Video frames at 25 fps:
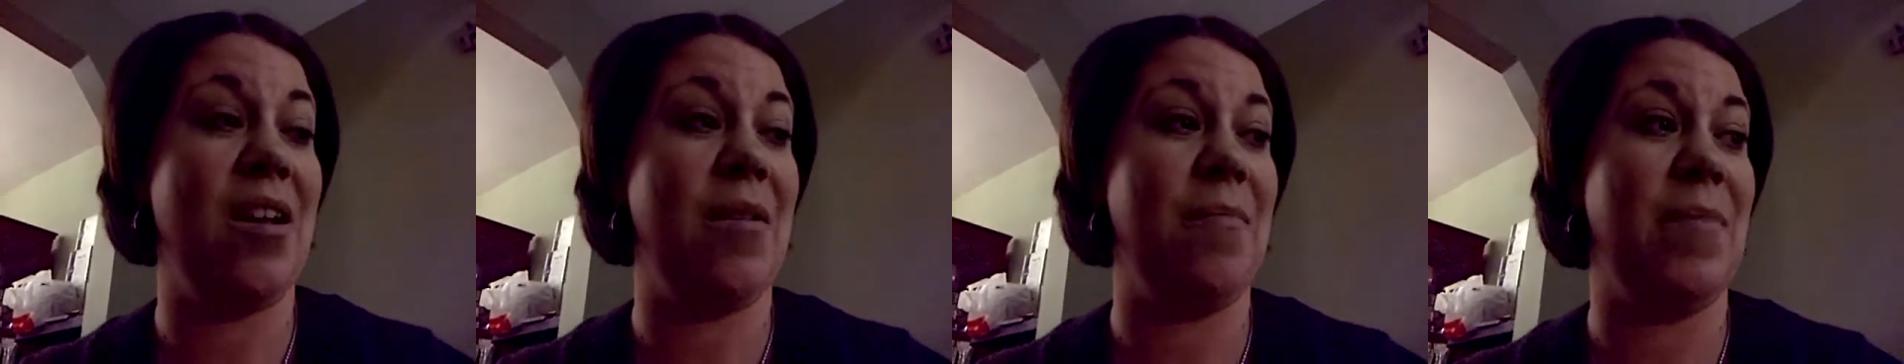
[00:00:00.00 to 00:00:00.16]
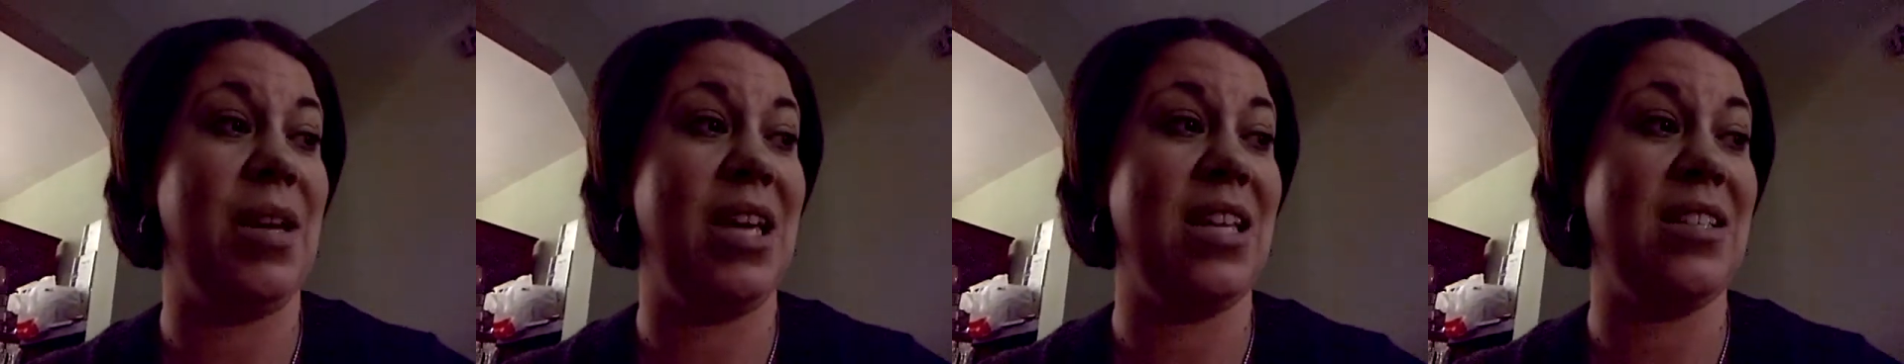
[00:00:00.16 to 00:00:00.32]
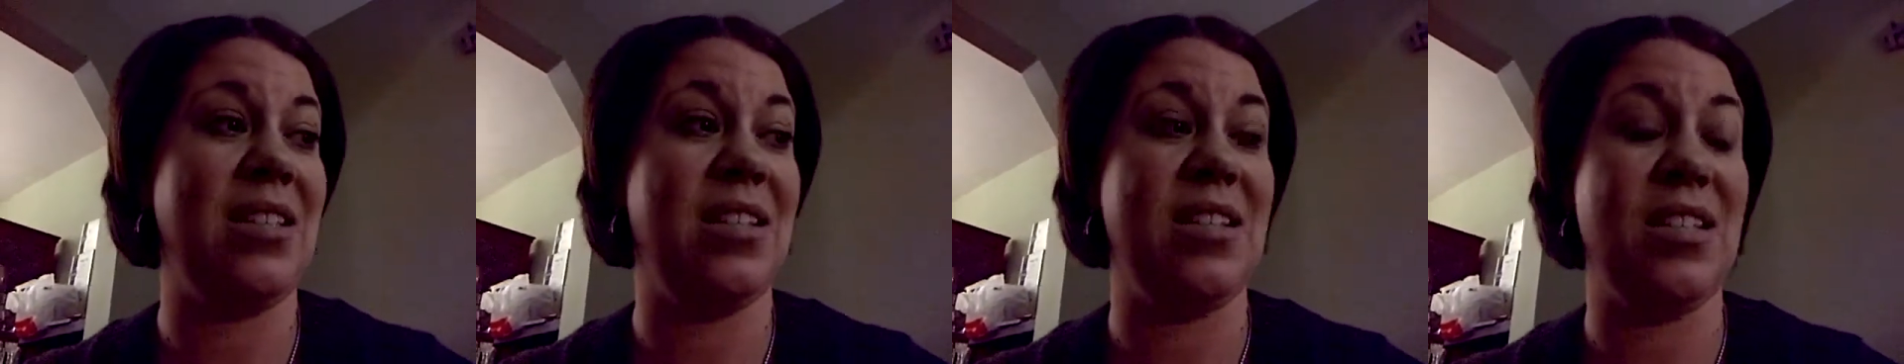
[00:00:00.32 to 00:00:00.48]

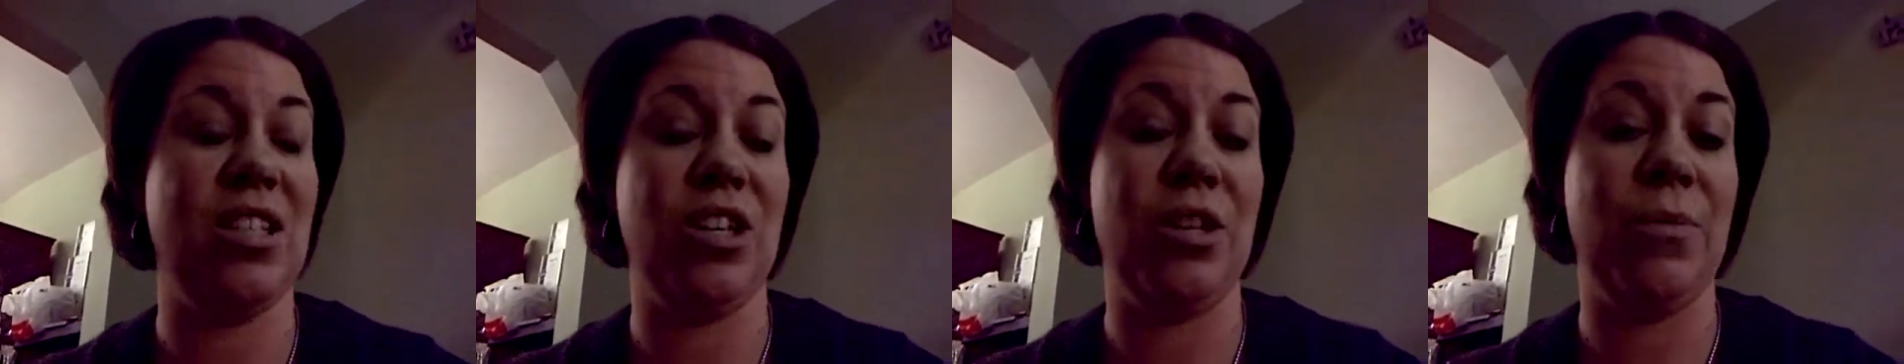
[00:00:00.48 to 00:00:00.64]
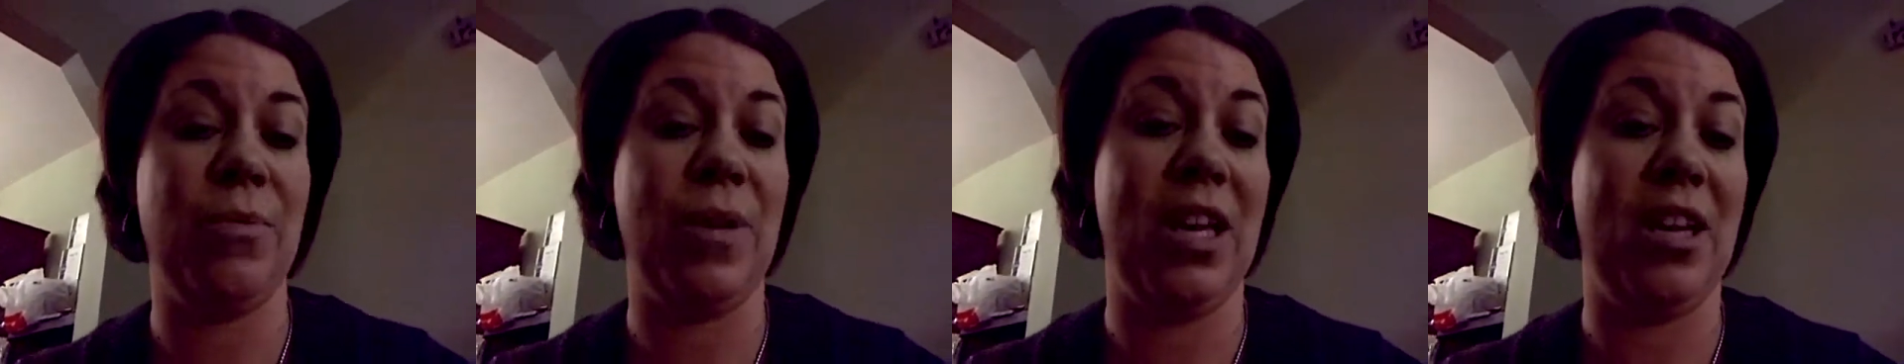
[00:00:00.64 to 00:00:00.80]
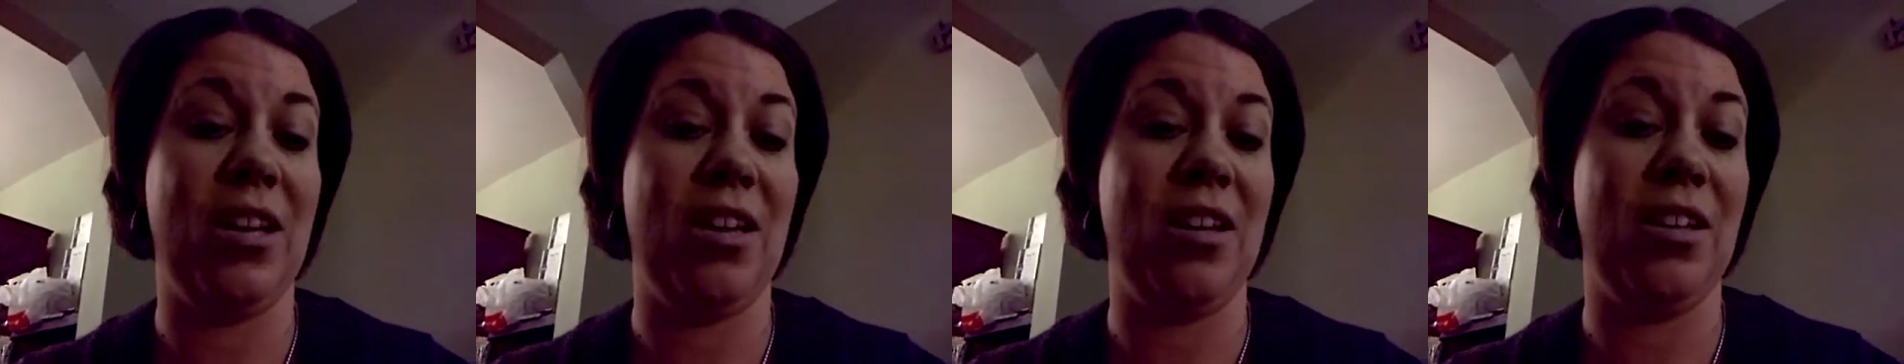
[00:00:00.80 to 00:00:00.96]
because it's a good
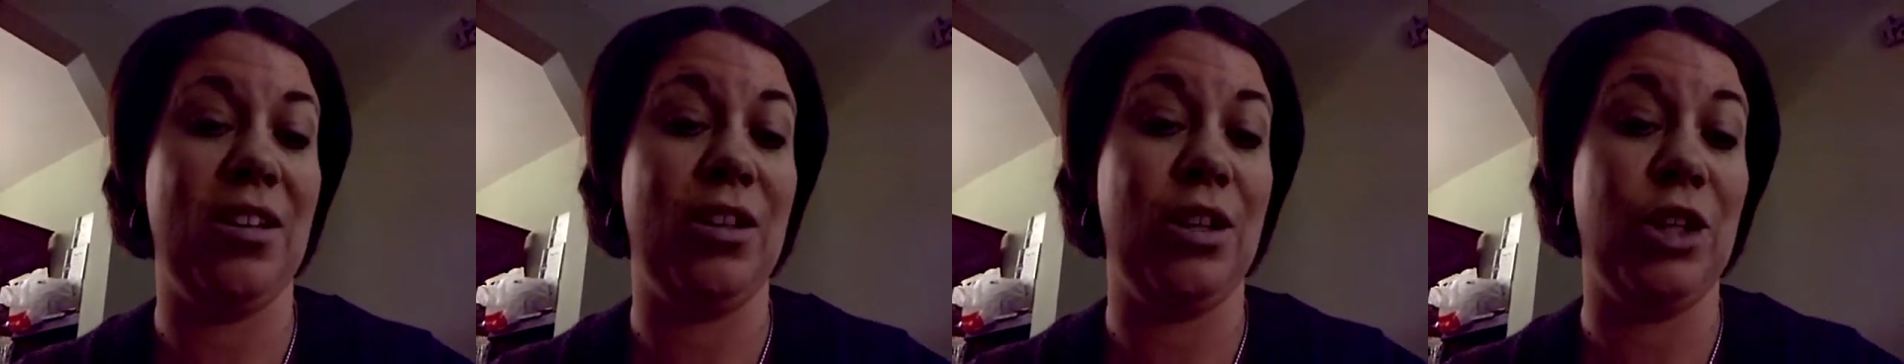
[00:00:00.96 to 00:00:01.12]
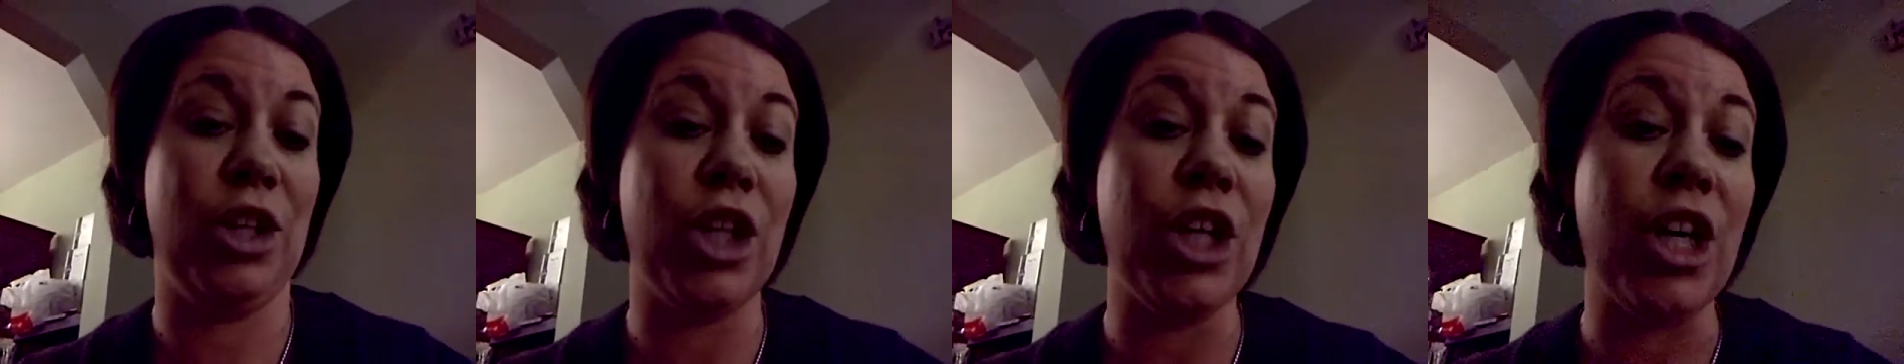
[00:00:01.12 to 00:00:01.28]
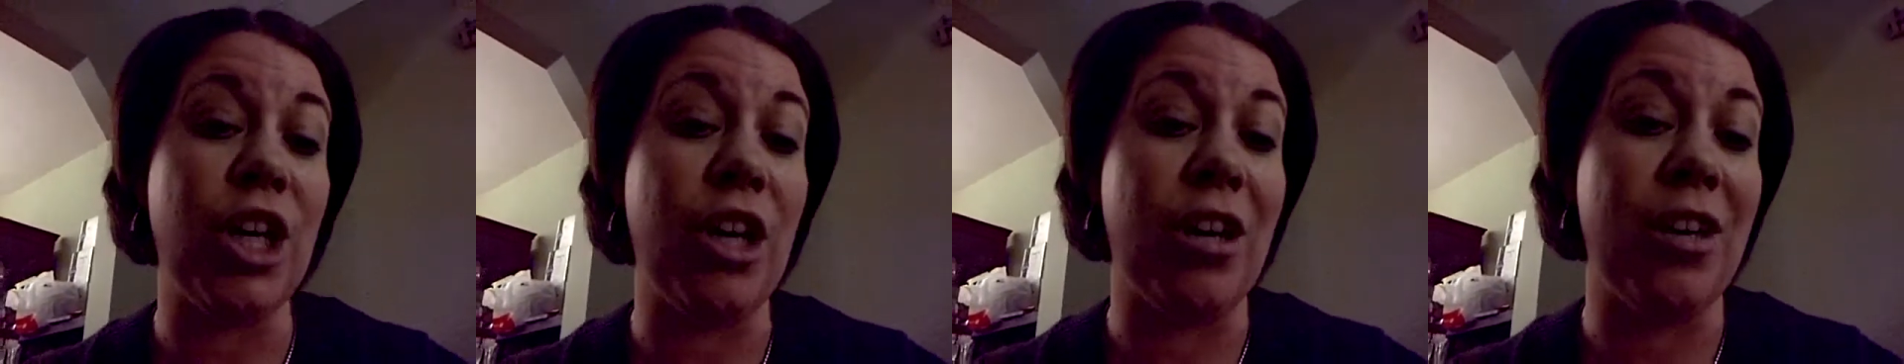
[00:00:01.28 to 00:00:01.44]
way to
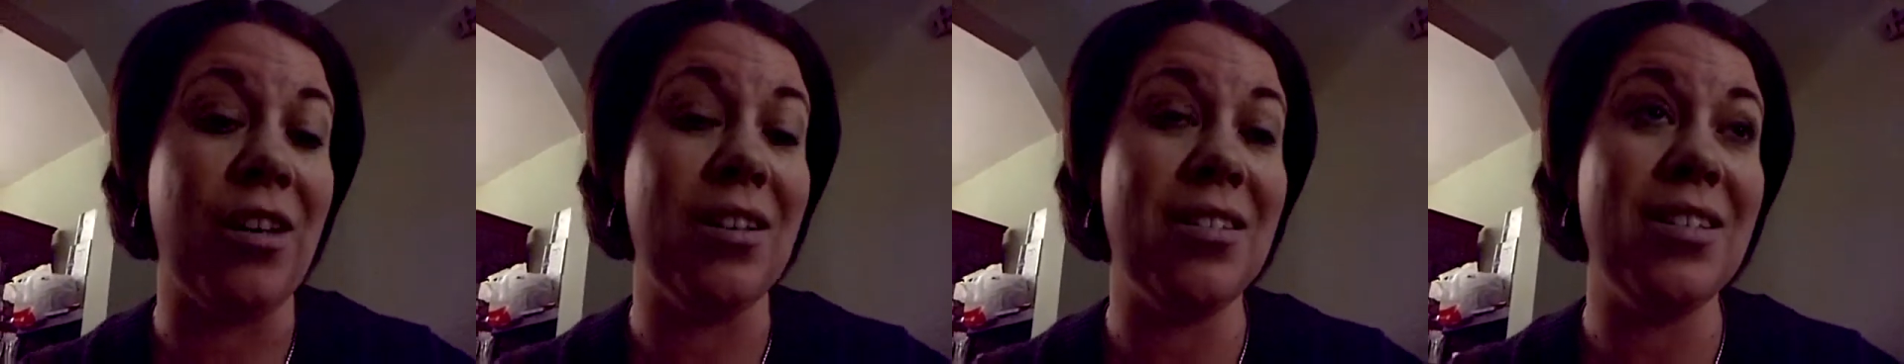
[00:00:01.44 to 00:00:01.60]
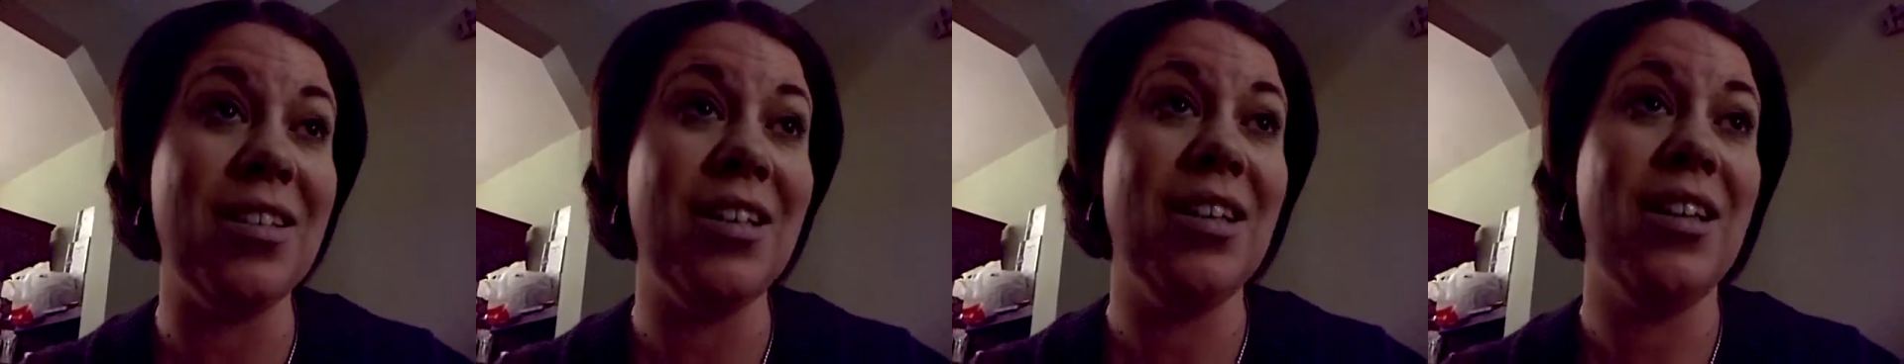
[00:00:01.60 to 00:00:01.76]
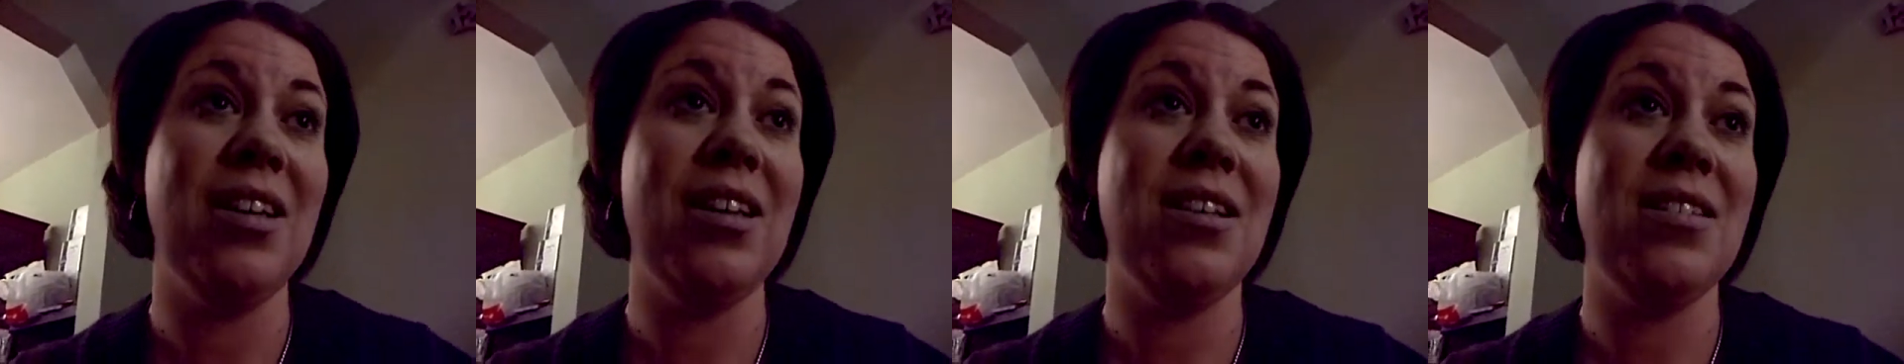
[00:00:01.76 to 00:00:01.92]
learn